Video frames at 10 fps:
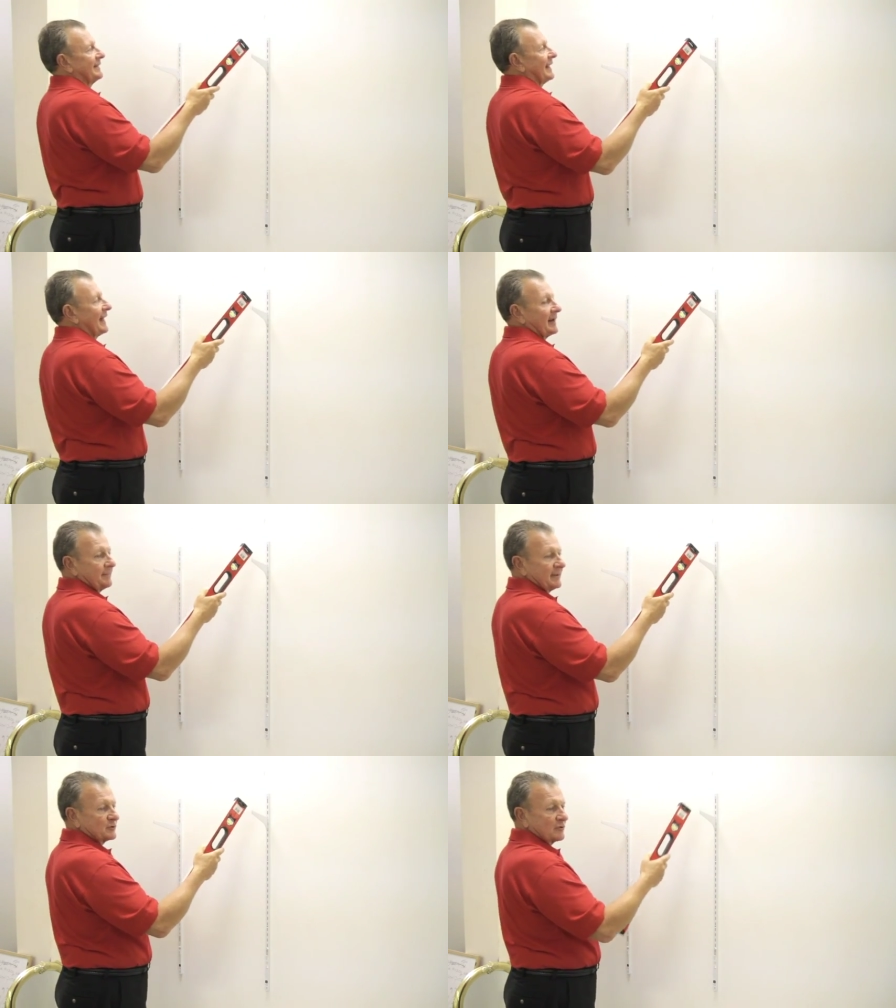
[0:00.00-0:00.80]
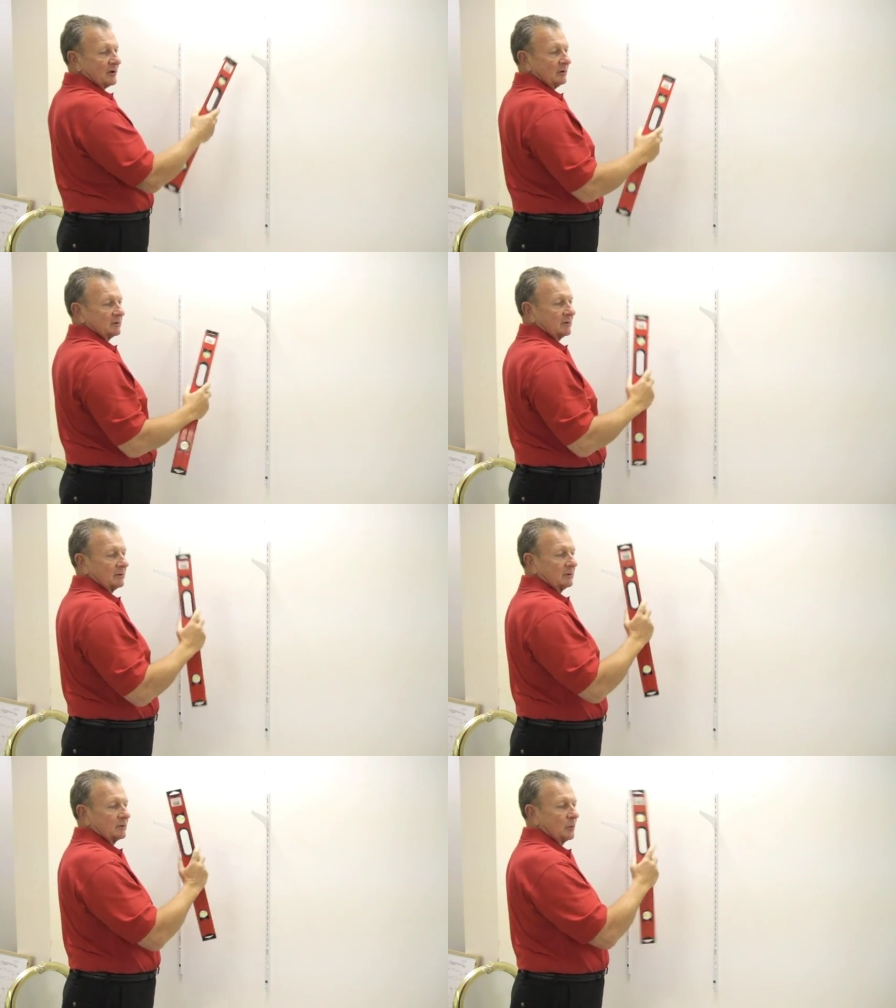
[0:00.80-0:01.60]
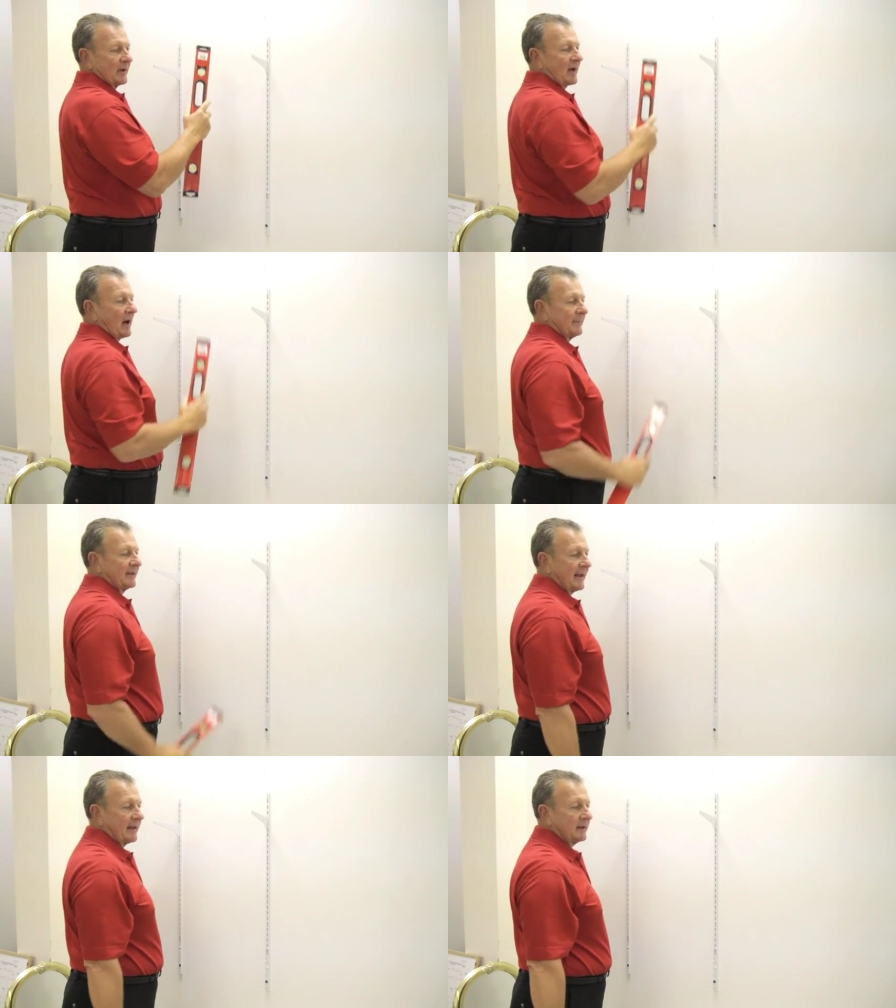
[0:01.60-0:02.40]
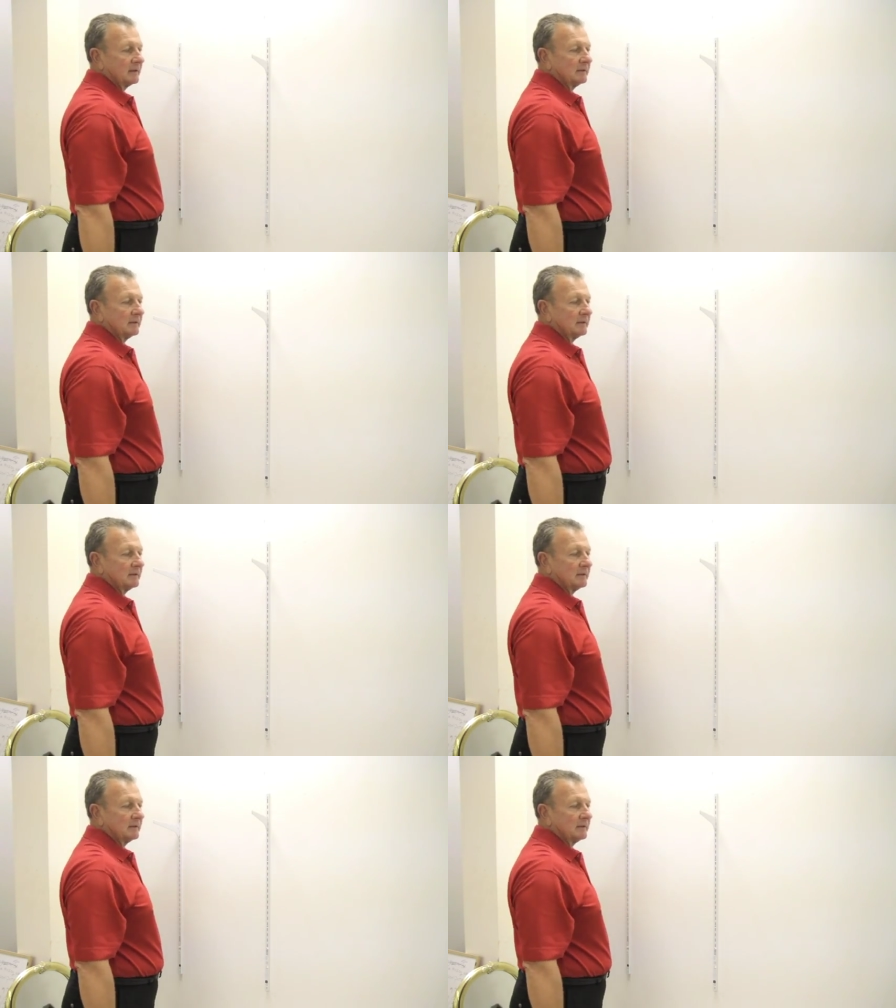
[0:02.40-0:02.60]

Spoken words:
that had to be drilled to accommodate